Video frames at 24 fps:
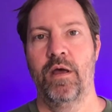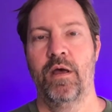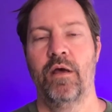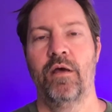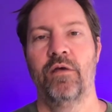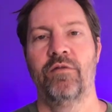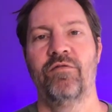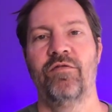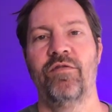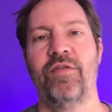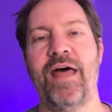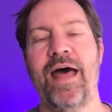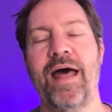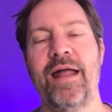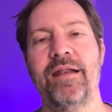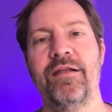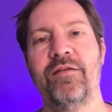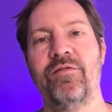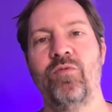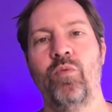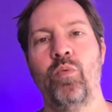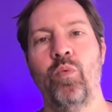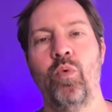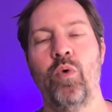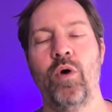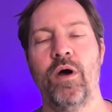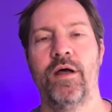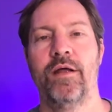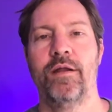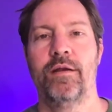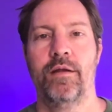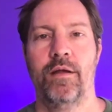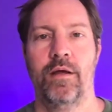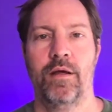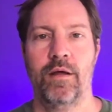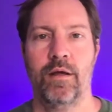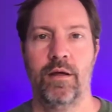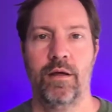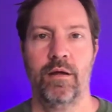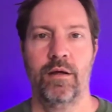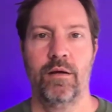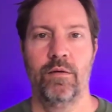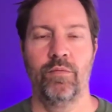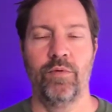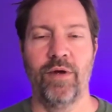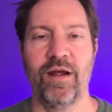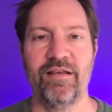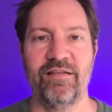So that is what
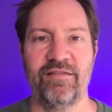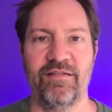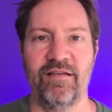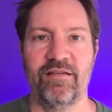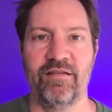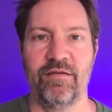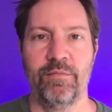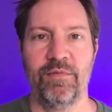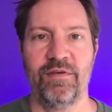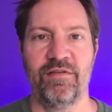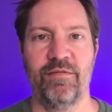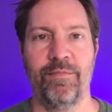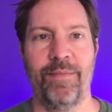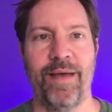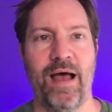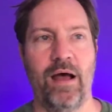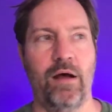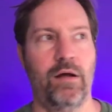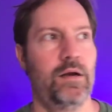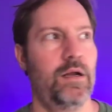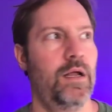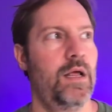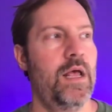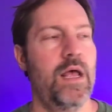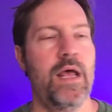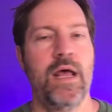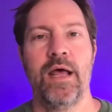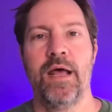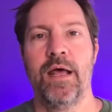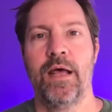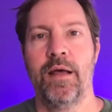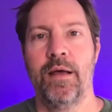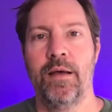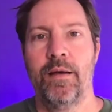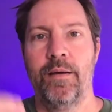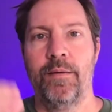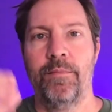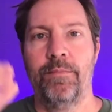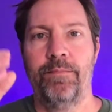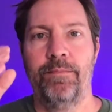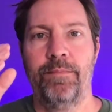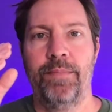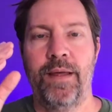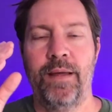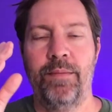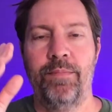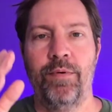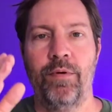racism is about.
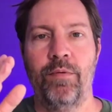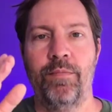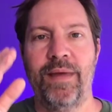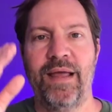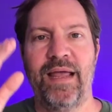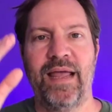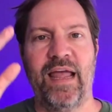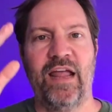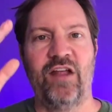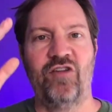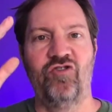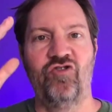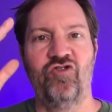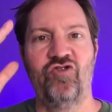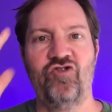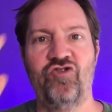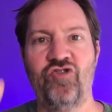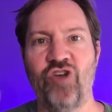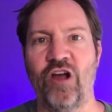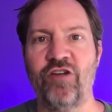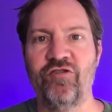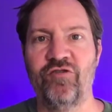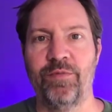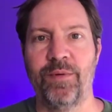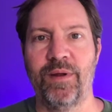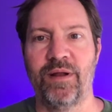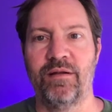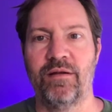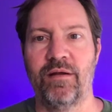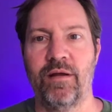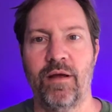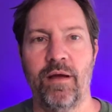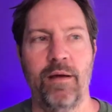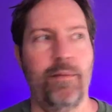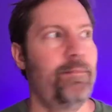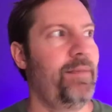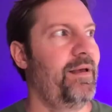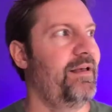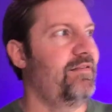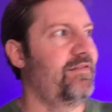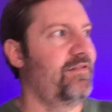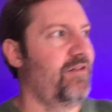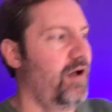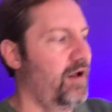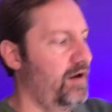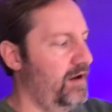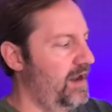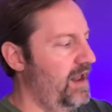People make a judgment based
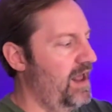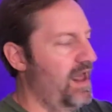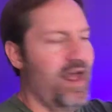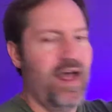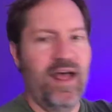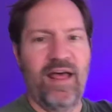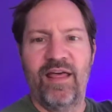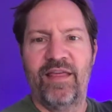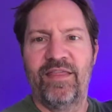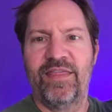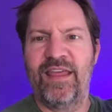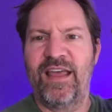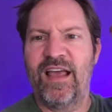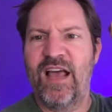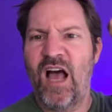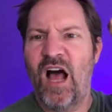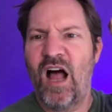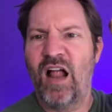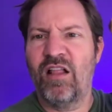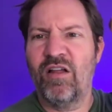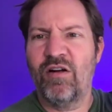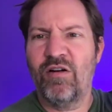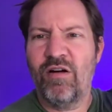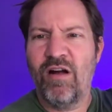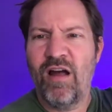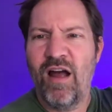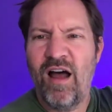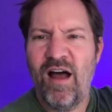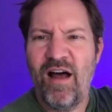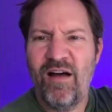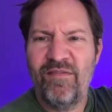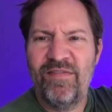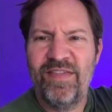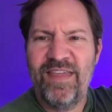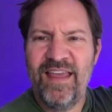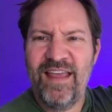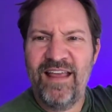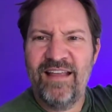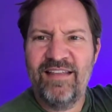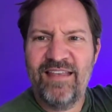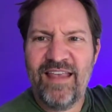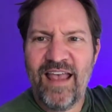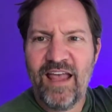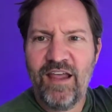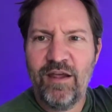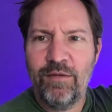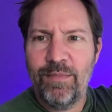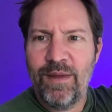on the color of the
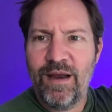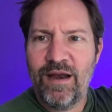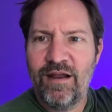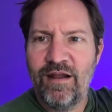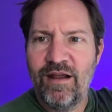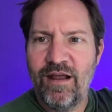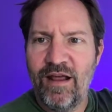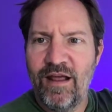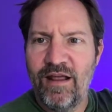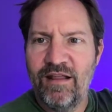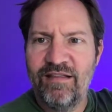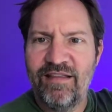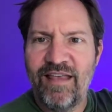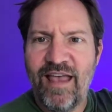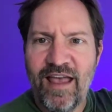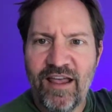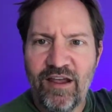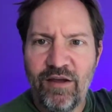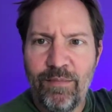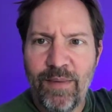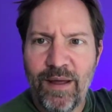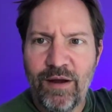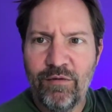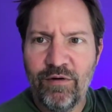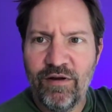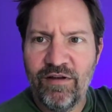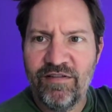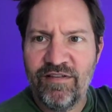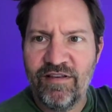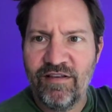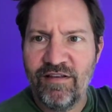integumentary